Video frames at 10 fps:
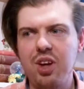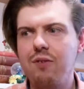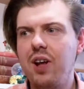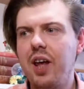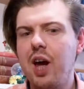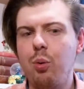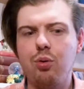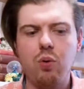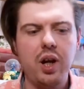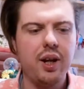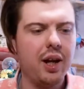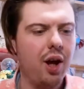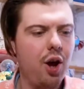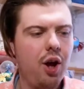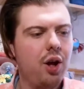It felt like I was reading
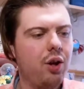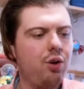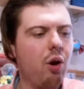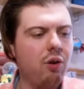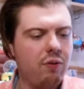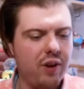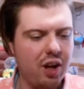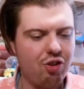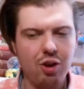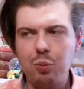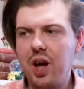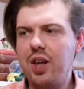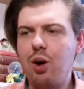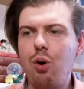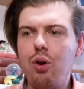non-fiction where
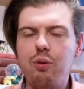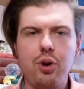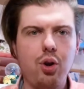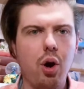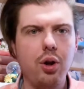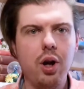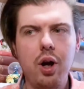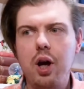the author had gone